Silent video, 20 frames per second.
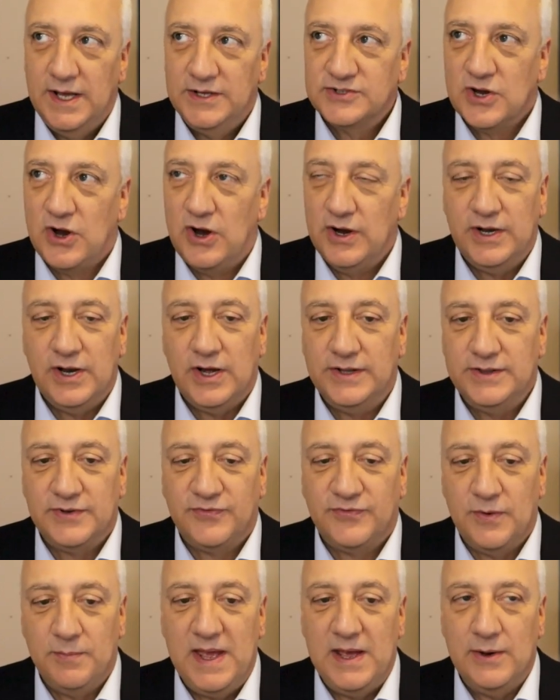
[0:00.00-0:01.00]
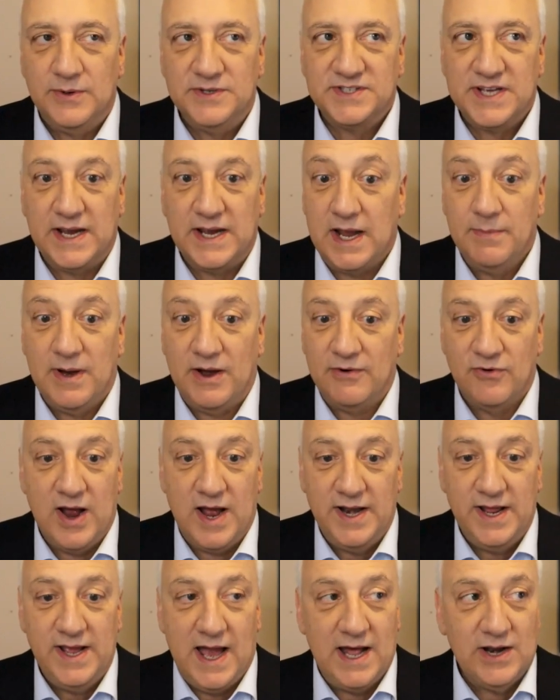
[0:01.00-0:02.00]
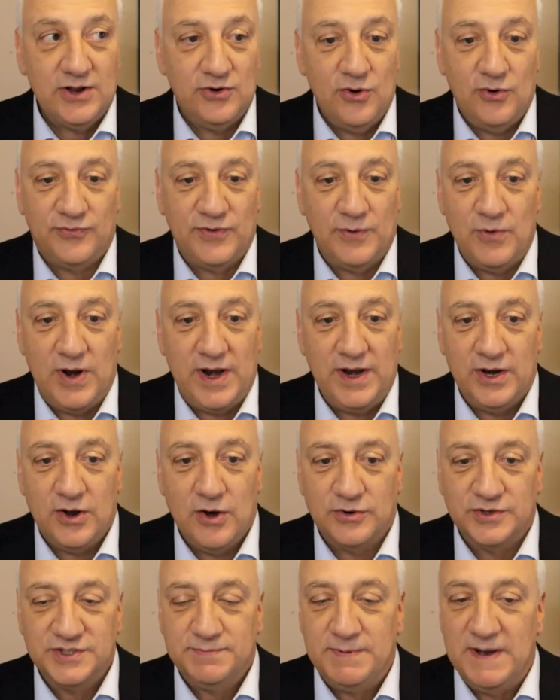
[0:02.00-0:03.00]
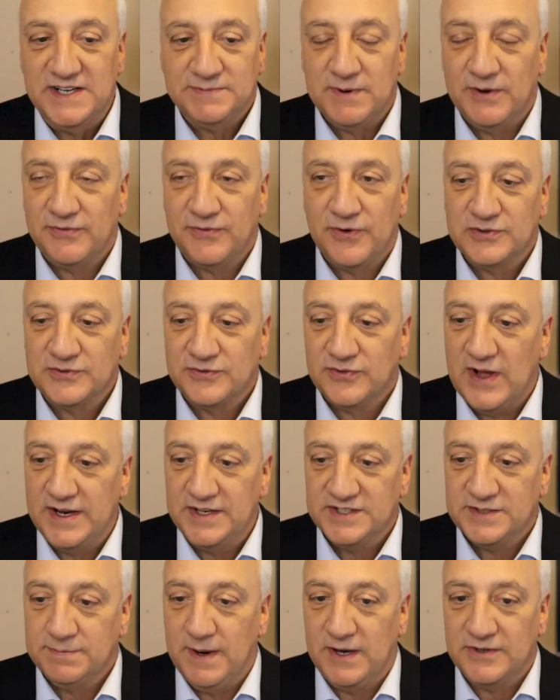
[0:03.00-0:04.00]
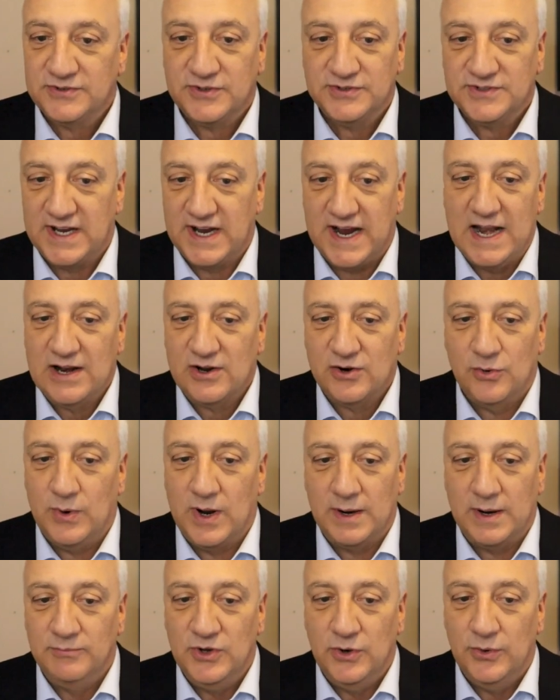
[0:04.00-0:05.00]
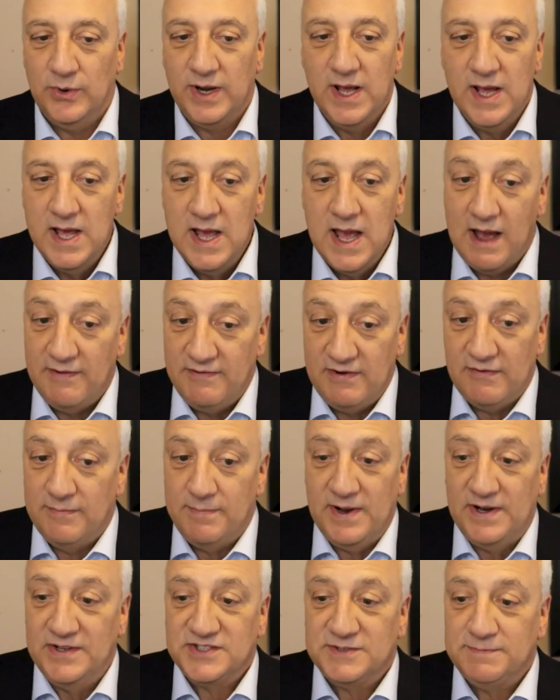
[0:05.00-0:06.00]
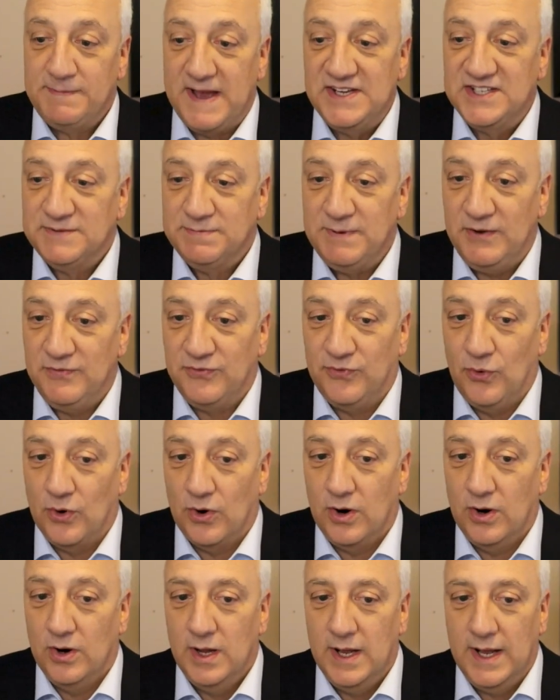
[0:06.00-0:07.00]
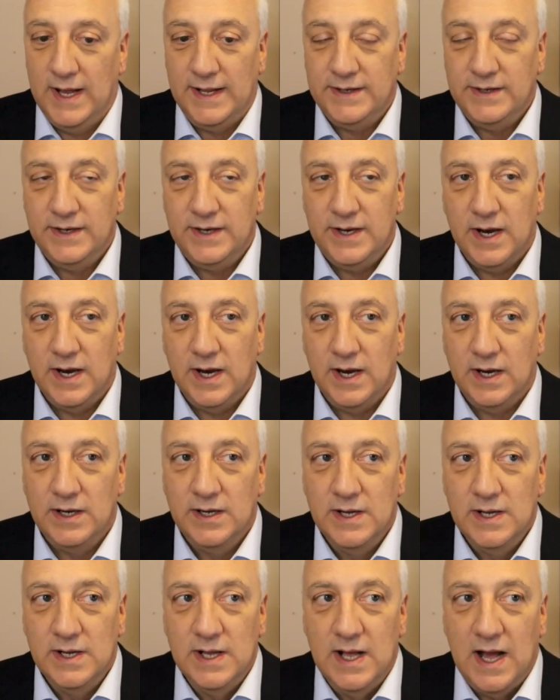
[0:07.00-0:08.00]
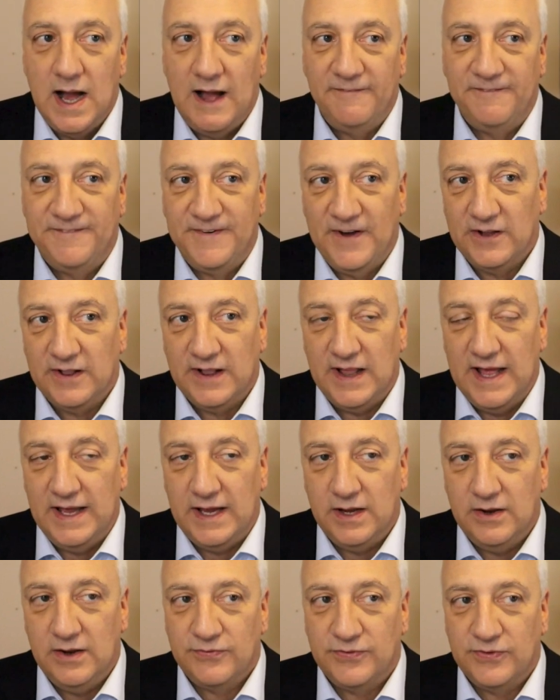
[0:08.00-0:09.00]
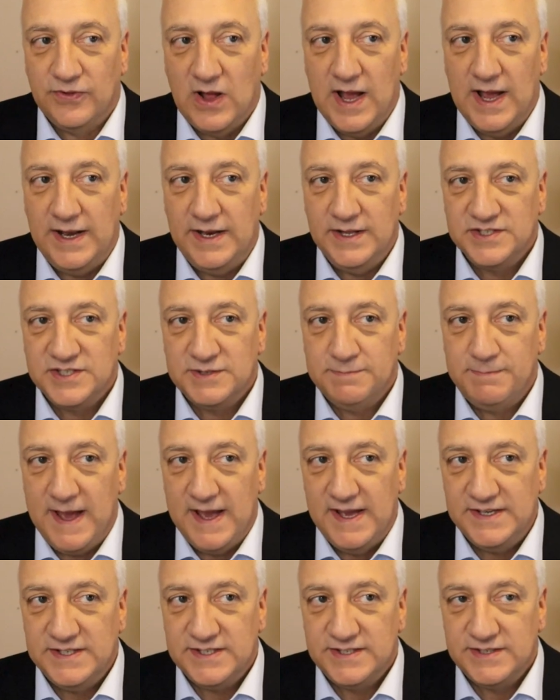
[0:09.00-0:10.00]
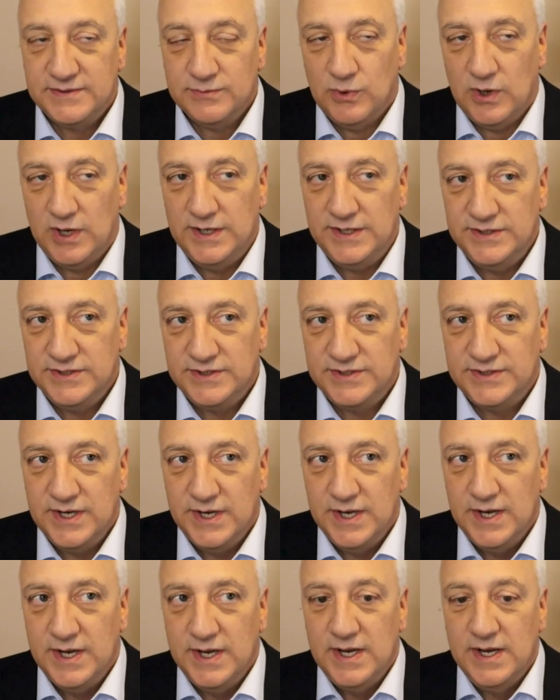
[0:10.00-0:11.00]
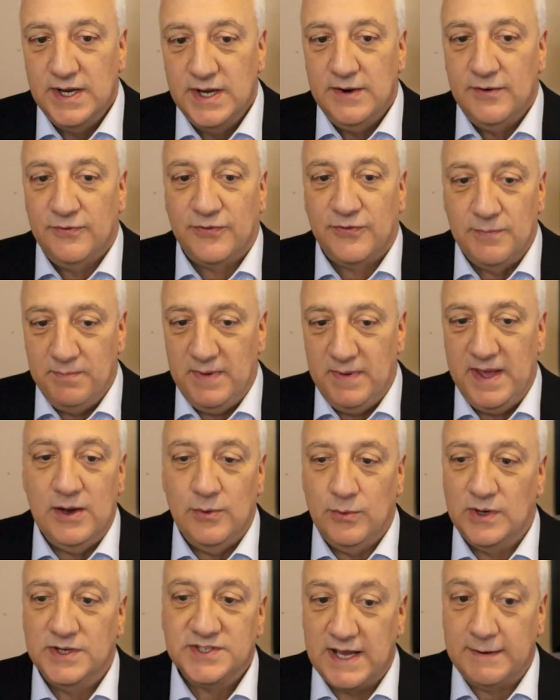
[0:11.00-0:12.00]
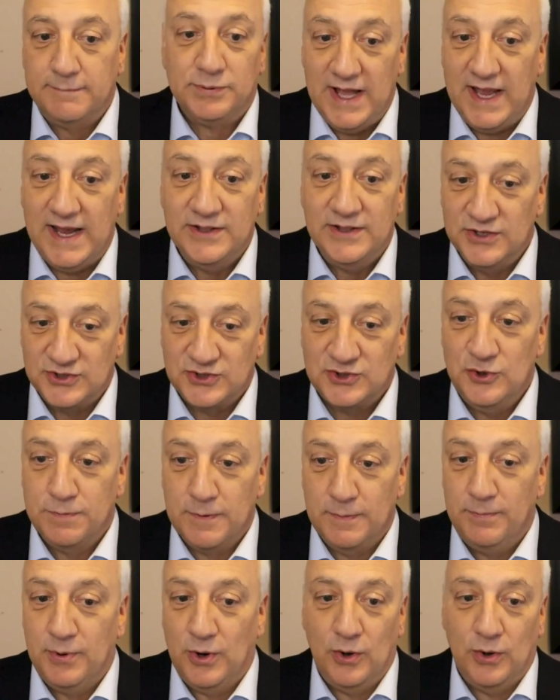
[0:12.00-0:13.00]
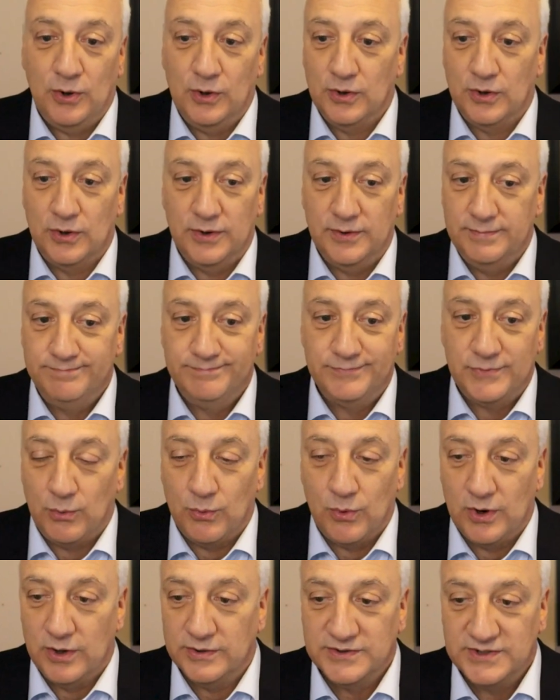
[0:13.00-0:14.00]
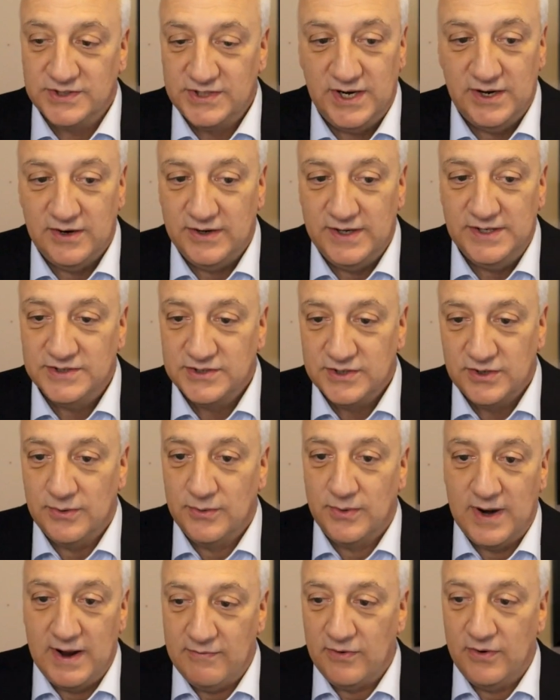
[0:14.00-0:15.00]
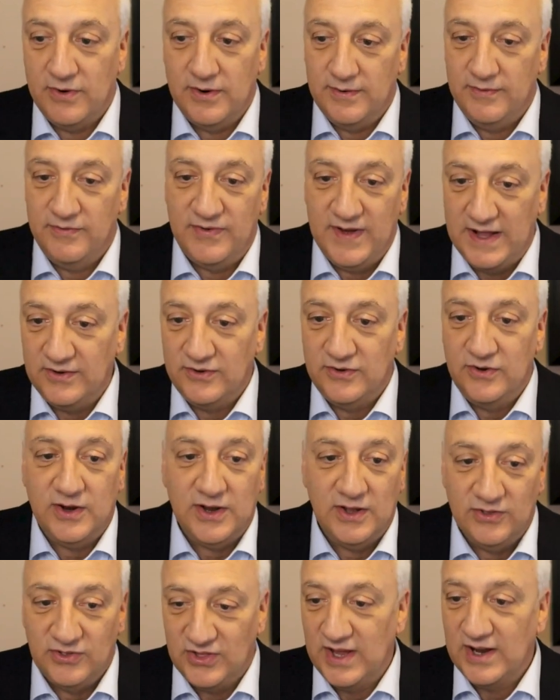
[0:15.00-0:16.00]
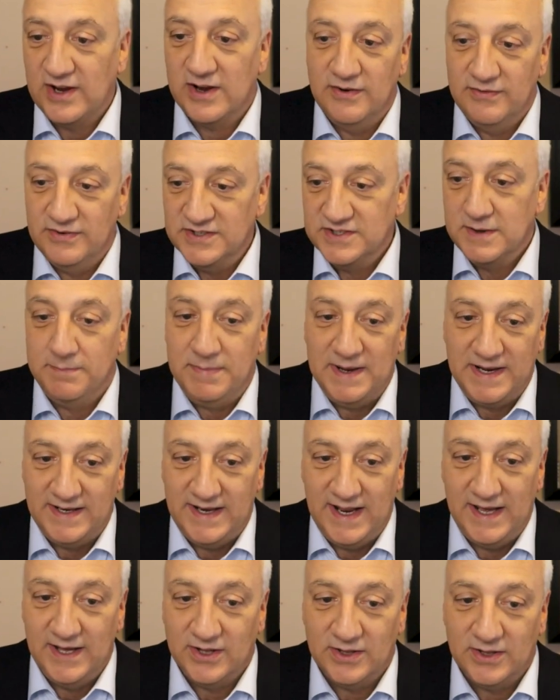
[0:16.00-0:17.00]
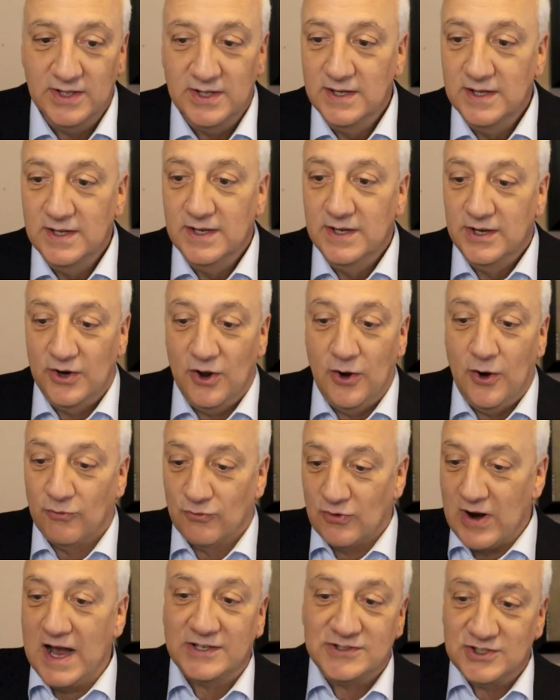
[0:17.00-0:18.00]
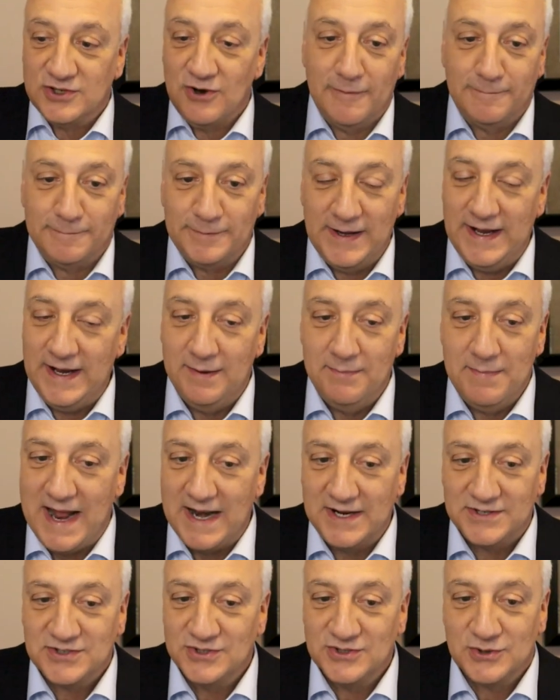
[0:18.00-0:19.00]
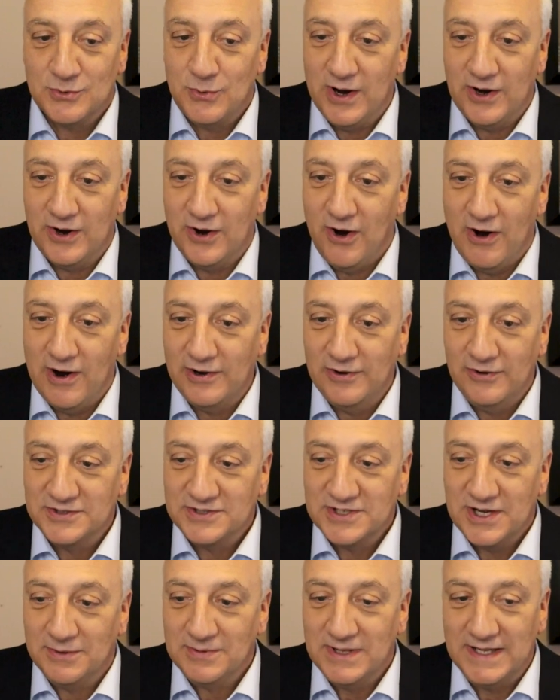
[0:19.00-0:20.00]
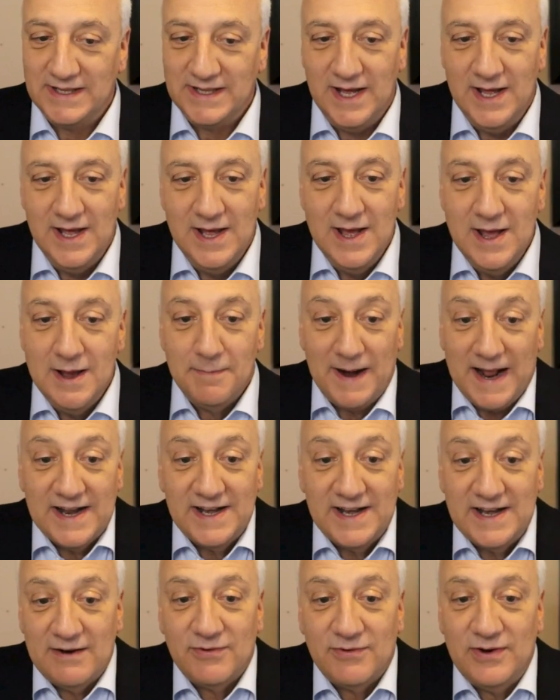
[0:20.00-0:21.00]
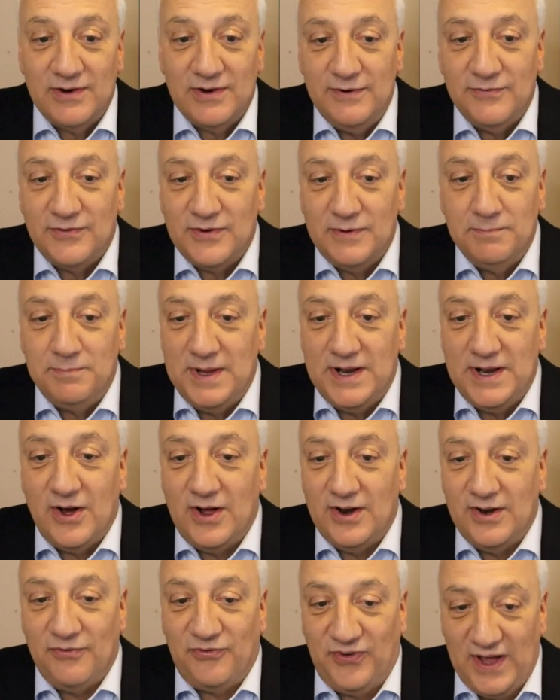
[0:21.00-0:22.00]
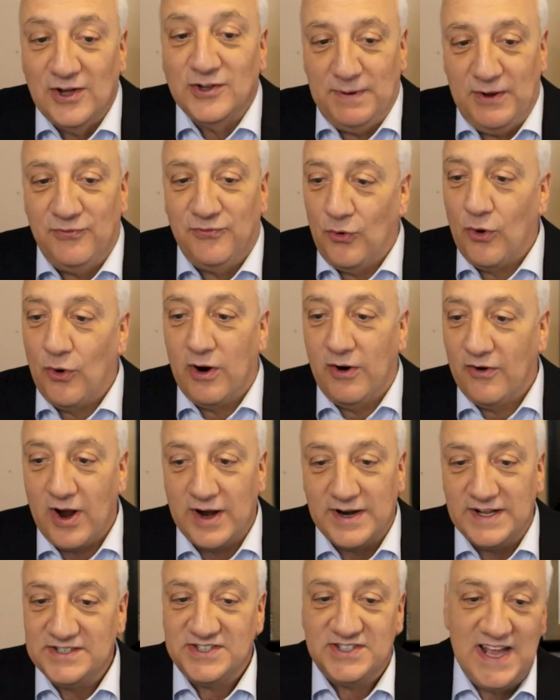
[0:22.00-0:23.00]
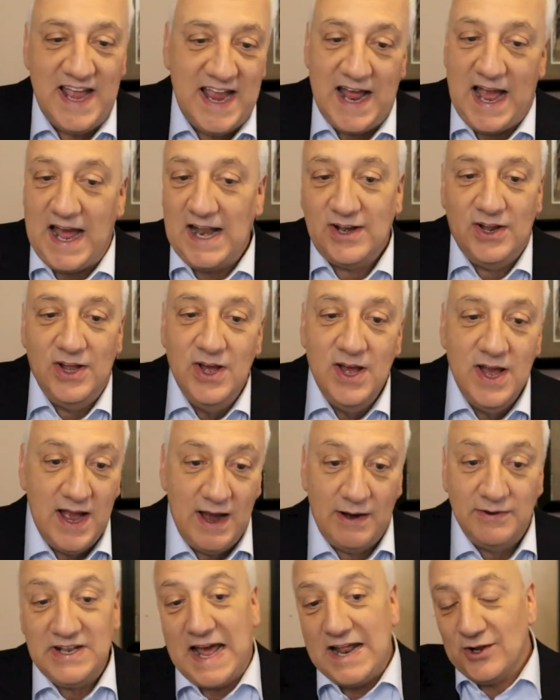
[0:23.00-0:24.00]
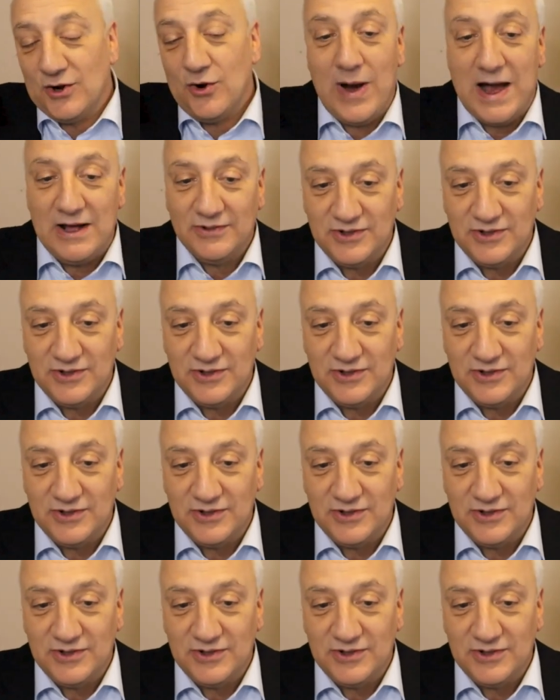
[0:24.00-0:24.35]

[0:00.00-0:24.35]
It's hard you know, for me. It was like, am I ready? I don't know if I'm ready to go to space. My first flight is special. It's like I don't know what I'm doing. I've never been in space before, and uh, I felt like flying in space was for me it was like playing in the Super Bowl or the World Series or whatever event you can think of is a big deal. You know, a rock star playing at Madison Square Garden or something like that. But I had never even been on a field before or on a stage. I, I had to go